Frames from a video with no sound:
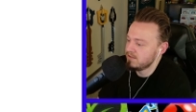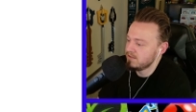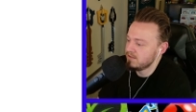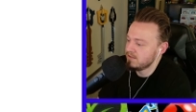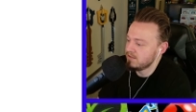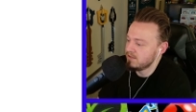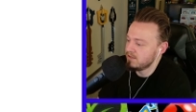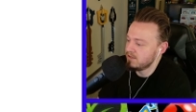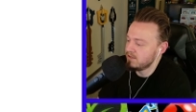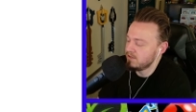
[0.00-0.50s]

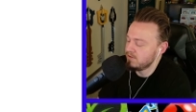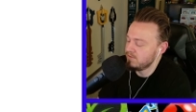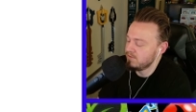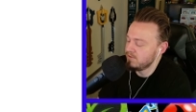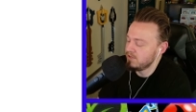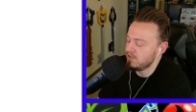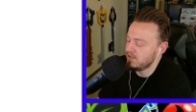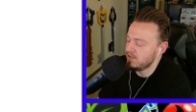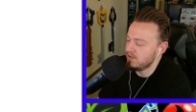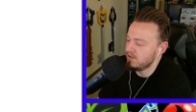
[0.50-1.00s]
Oh,
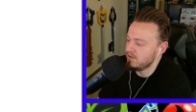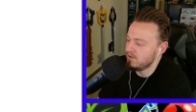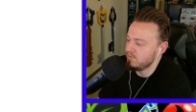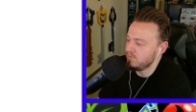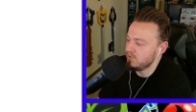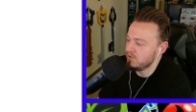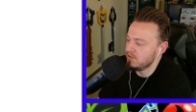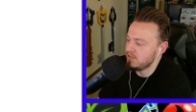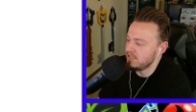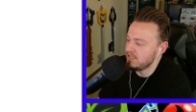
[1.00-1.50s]
no.
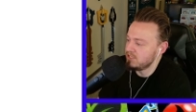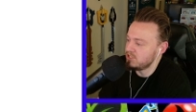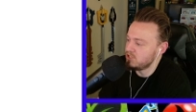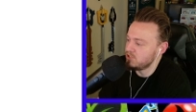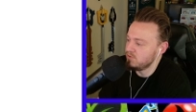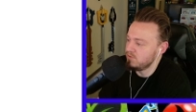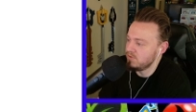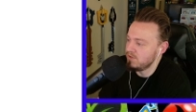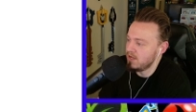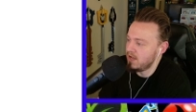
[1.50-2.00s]
Please
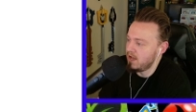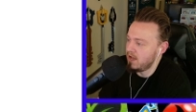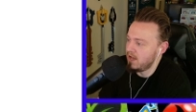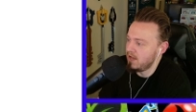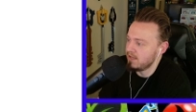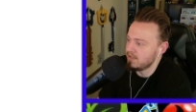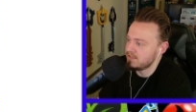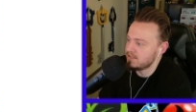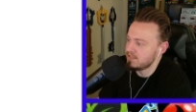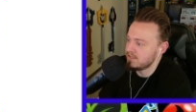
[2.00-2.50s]
do
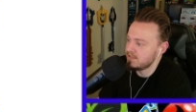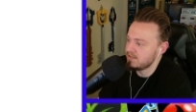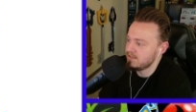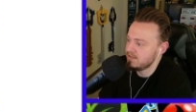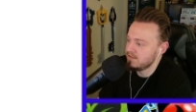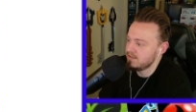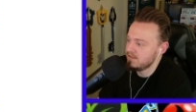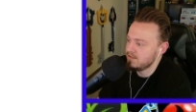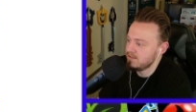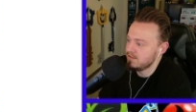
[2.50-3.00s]
not.
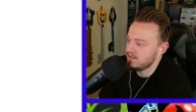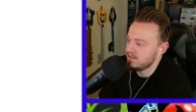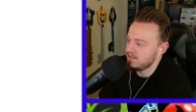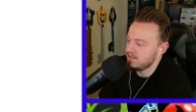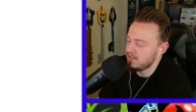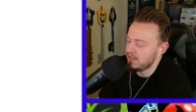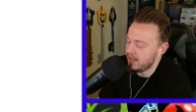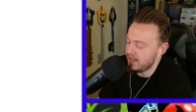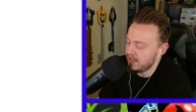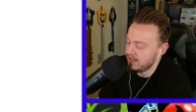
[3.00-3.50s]

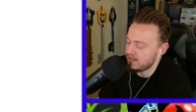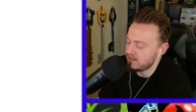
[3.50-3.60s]
Yeah, you got the